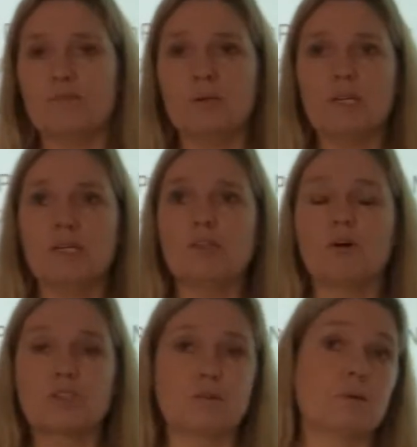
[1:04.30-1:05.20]
we
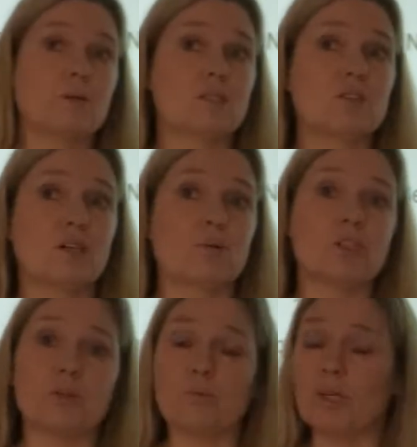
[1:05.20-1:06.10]
know something about
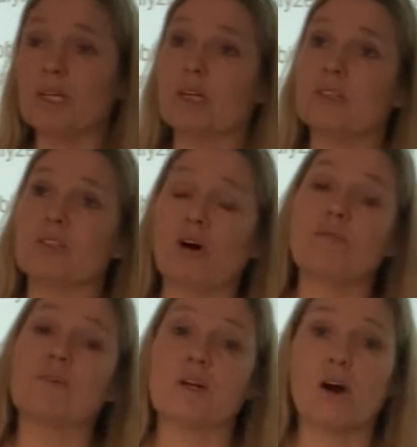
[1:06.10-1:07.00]
acceleration, we can solve
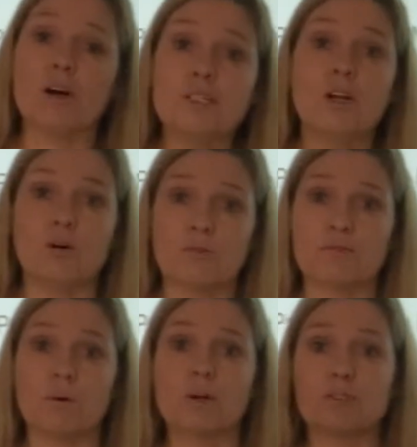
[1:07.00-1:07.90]
for an unknown
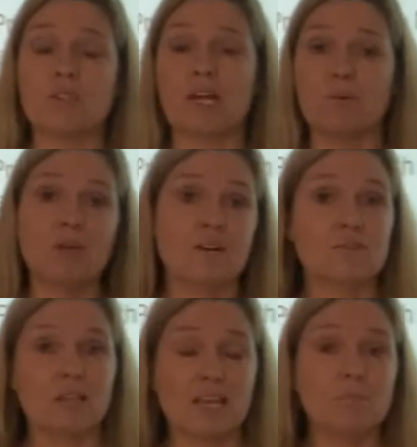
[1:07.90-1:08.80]
force that we have
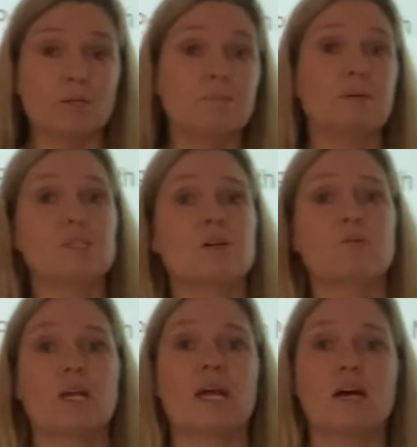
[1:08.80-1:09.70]
labeled but
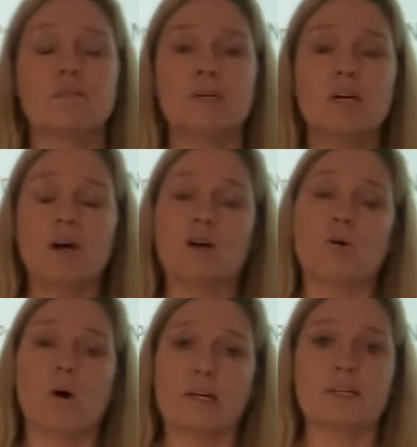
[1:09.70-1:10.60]
don't have a
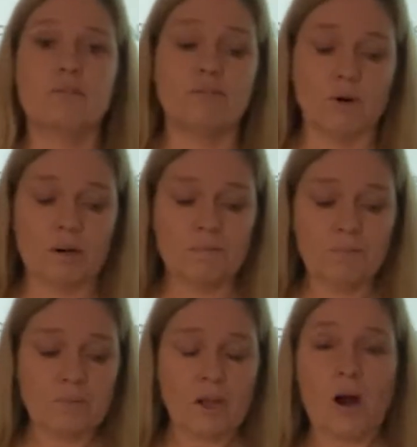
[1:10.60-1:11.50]
quantity for.
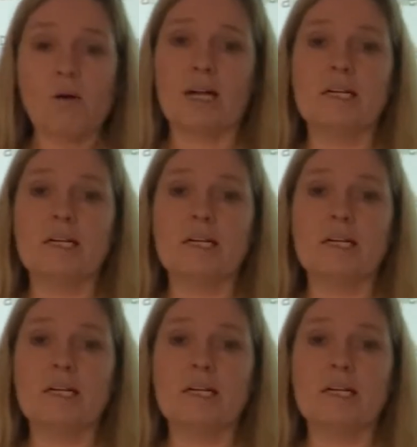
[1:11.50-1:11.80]
All right,